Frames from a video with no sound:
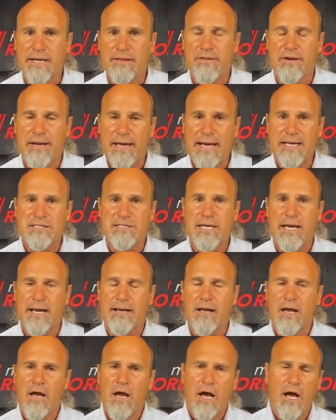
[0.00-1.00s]
The Nasdaq,
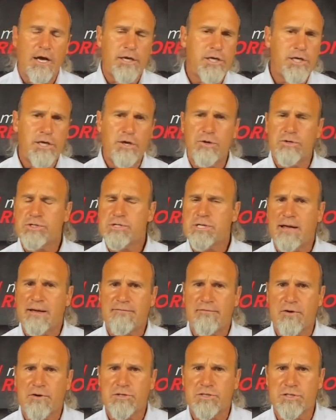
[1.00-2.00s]
a huge
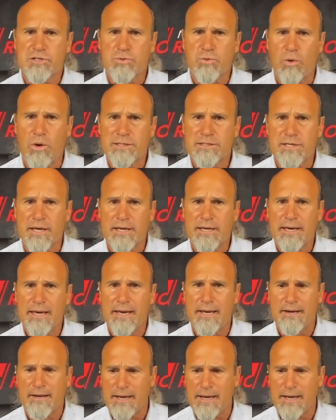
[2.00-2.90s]
divergence once again.